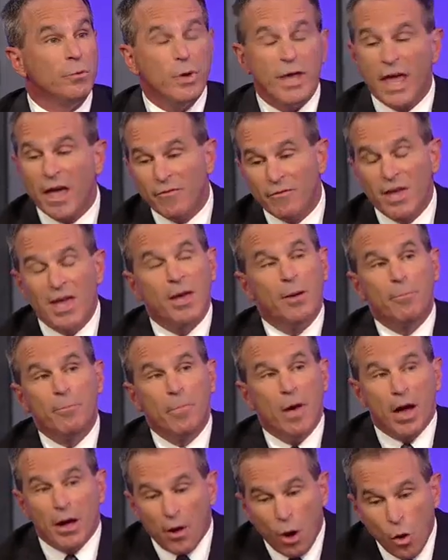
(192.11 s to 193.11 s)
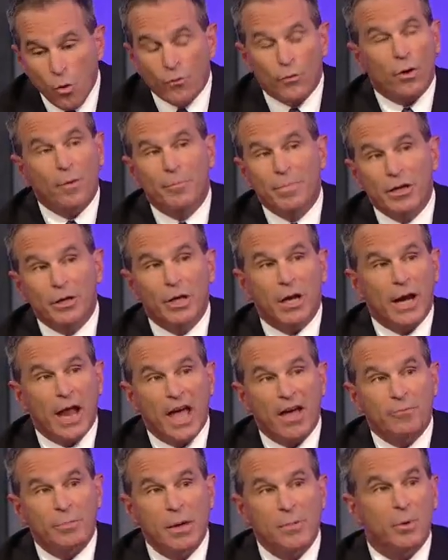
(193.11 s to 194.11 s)
We have uh, over a billion and a
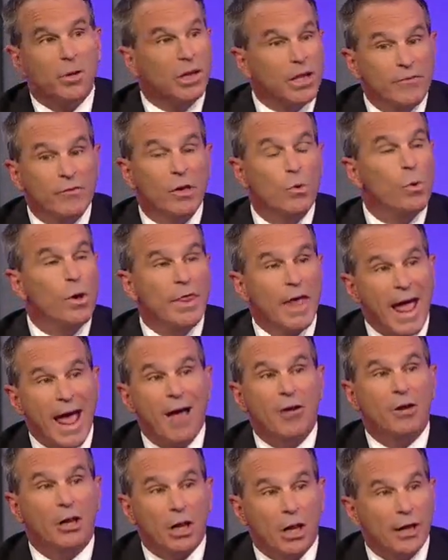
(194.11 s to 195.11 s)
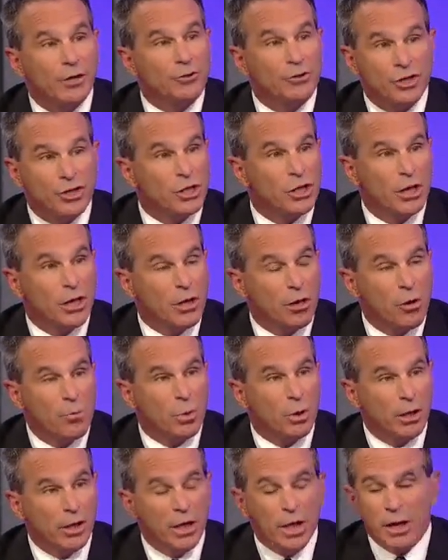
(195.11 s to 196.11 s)
half people living without electricity
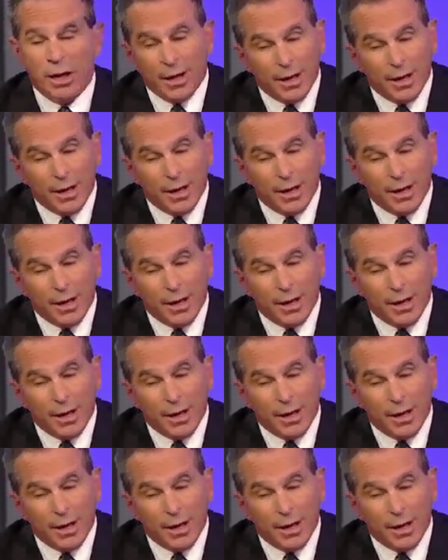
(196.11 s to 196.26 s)
globally.